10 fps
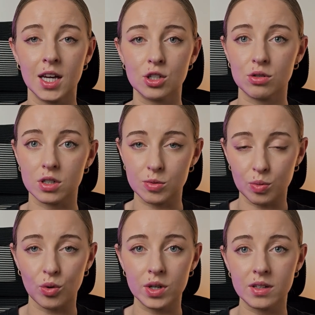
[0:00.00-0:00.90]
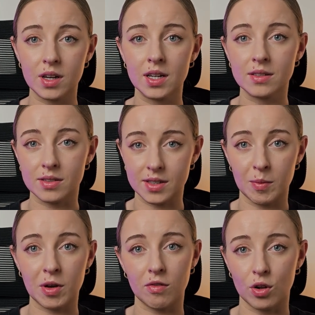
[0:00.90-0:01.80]
to exploit
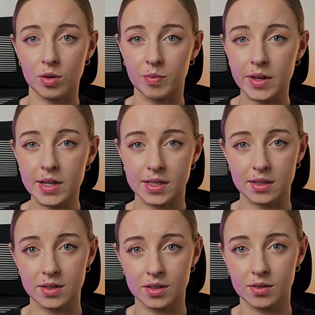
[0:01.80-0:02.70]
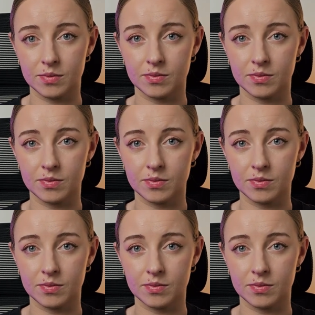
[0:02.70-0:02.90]
systemic vulnerabilities.